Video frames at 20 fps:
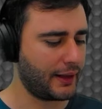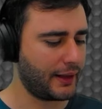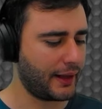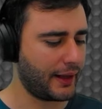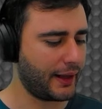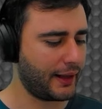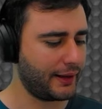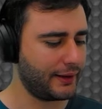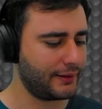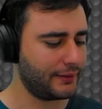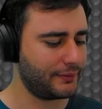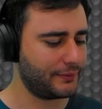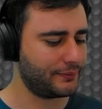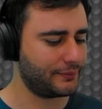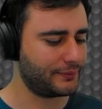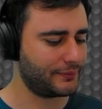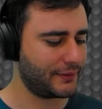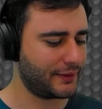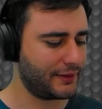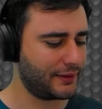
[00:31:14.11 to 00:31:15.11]

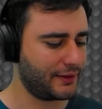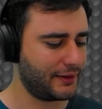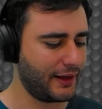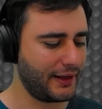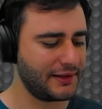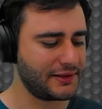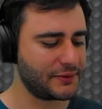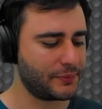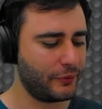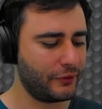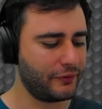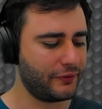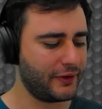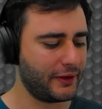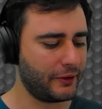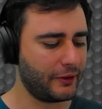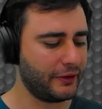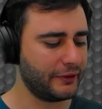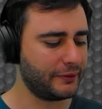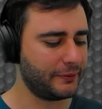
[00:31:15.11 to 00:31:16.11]
And things move a
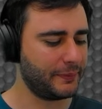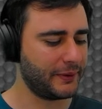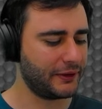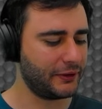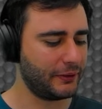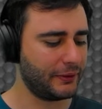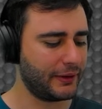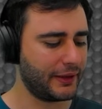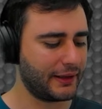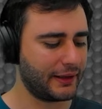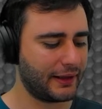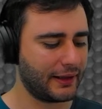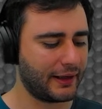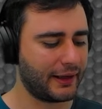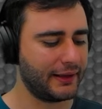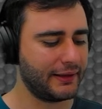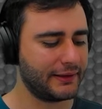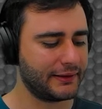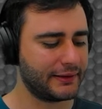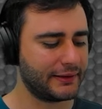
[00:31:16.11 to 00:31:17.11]
lot, but you can
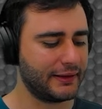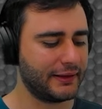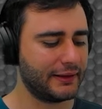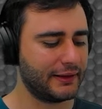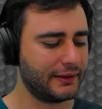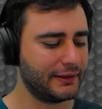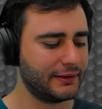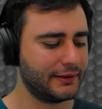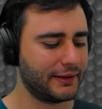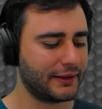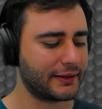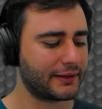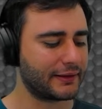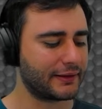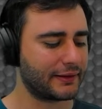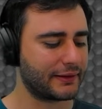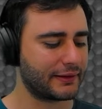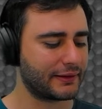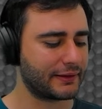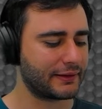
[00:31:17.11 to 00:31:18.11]
kind of tell that
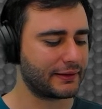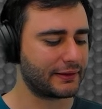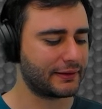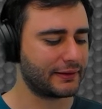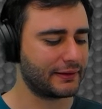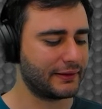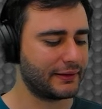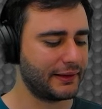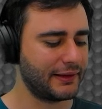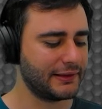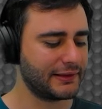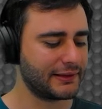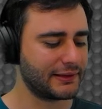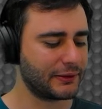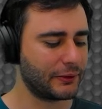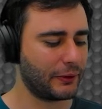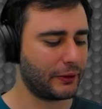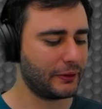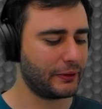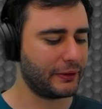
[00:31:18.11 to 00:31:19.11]
this
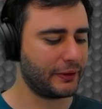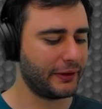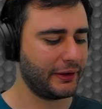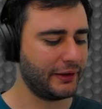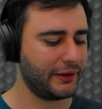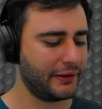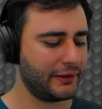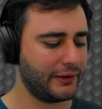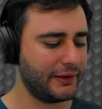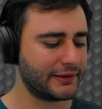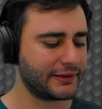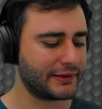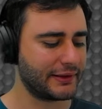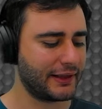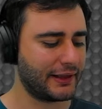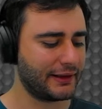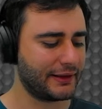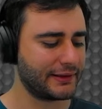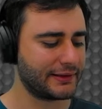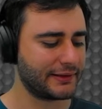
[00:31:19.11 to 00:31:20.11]
color here is
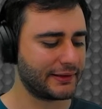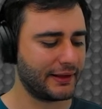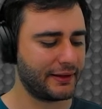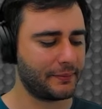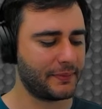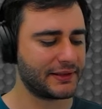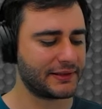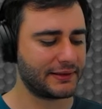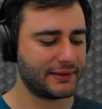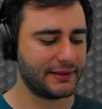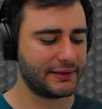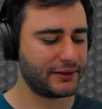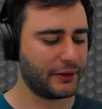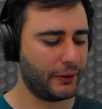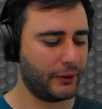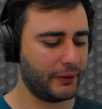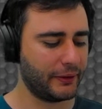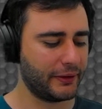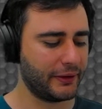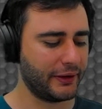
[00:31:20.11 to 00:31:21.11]
not the same as this
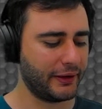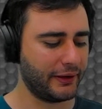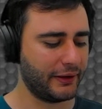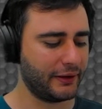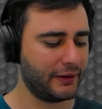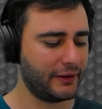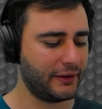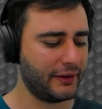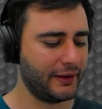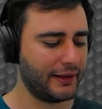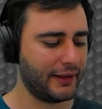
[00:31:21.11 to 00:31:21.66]
color here.